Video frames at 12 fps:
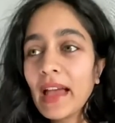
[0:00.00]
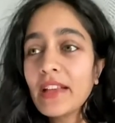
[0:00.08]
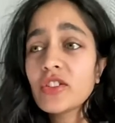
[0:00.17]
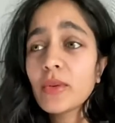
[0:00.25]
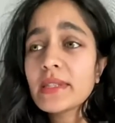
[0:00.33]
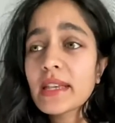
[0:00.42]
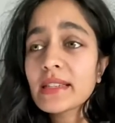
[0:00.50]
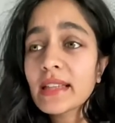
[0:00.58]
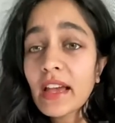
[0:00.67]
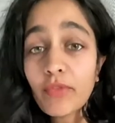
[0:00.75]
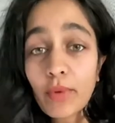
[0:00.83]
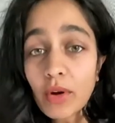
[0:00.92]
And so he says
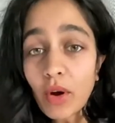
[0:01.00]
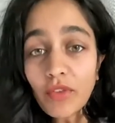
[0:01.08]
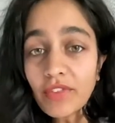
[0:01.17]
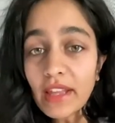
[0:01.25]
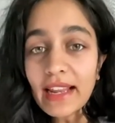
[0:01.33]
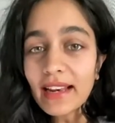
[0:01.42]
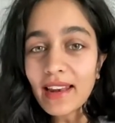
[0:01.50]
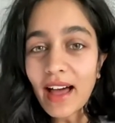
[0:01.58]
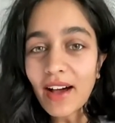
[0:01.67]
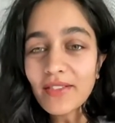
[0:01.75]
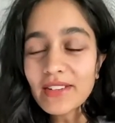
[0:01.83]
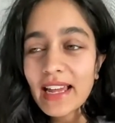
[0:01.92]
that if we're not feeling
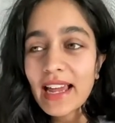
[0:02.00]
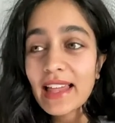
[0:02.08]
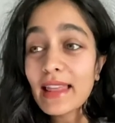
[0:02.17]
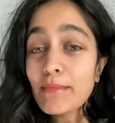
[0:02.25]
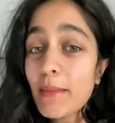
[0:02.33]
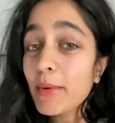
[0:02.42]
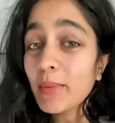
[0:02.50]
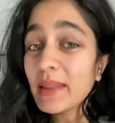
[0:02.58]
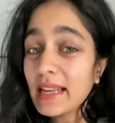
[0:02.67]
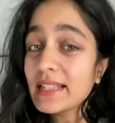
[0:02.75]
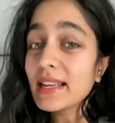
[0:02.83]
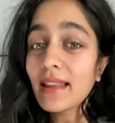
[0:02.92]
loved, then maybe
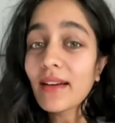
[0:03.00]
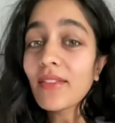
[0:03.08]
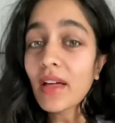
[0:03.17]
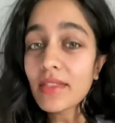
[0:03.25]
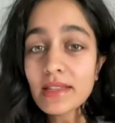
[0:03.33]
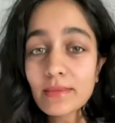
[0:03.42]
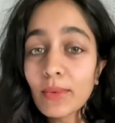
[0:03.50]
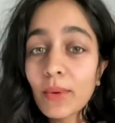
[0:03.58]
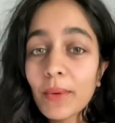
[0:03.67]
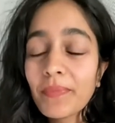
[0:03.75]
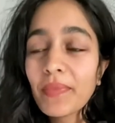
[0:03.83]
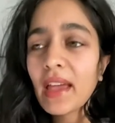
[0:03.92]
we need to love others
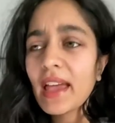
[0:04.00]
more.